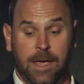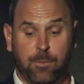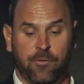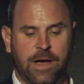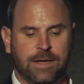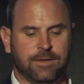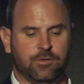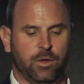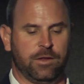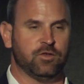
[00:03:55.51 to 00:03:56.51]
It provides
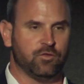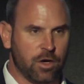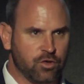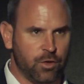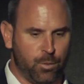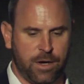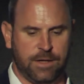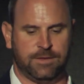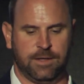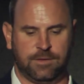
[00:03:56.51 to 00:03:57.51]
us with a structured
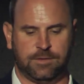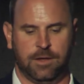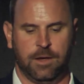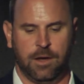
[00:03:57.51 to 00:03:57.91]
process